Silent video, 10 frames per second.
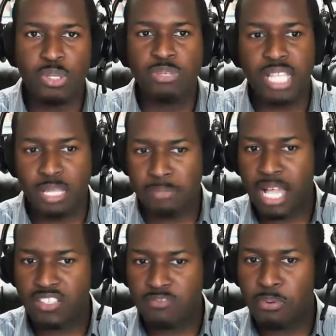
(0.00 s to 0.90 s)
almost like a
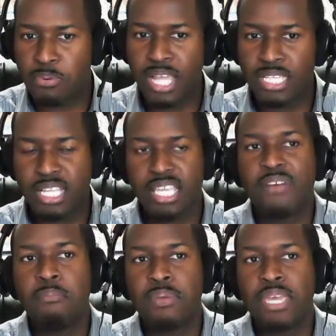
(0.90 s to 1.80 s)
balance of price. Like
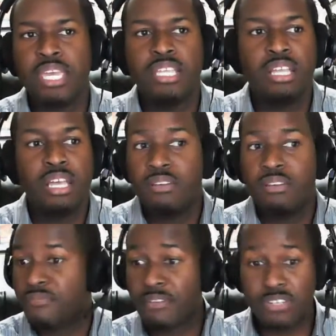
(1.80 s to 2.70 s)
if I'm paying
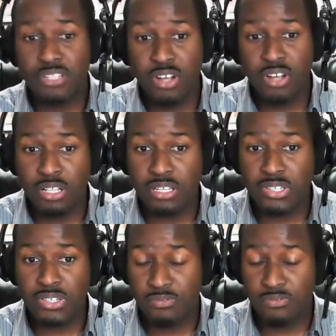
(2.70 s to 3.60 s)

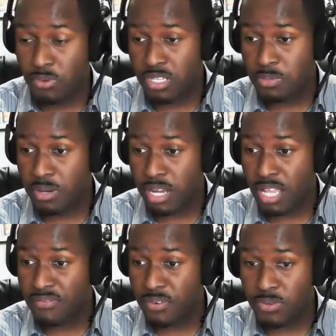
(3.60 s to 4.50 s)
$500 for these pair of
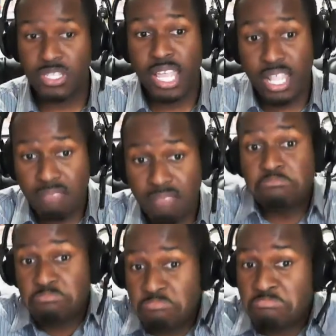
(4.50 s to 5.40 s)
headphones, then
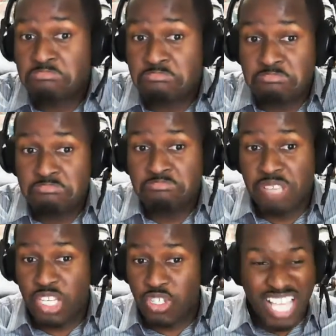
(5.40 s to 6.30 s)

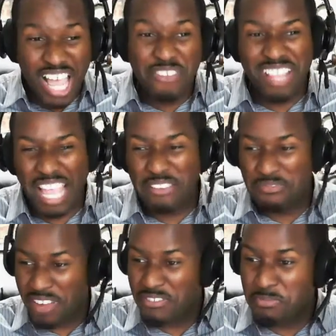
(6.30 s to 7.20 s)
they should sound like
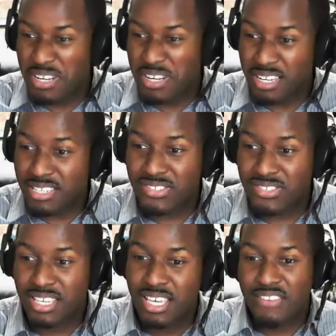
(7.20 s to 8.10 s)
$500.
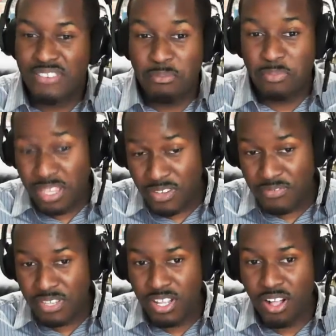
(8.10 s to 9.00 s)
If I'm paying
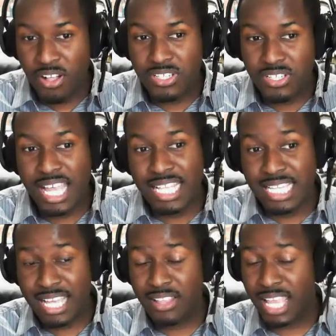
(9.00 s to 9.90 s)
$50 and they
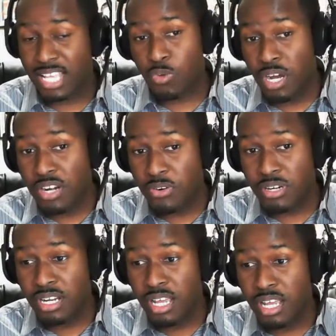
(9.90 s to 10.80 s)
sound like
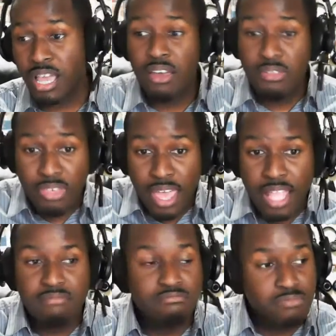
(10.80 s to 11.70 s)
200,
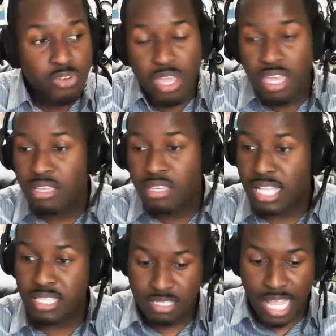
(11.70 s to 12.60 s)
then okay,
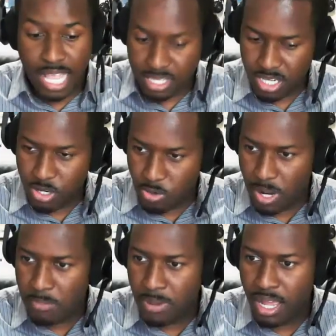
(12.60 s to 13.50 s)
that's a
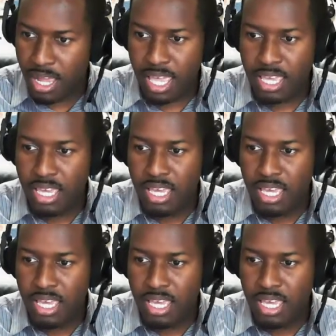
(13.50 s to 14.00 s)
great buy.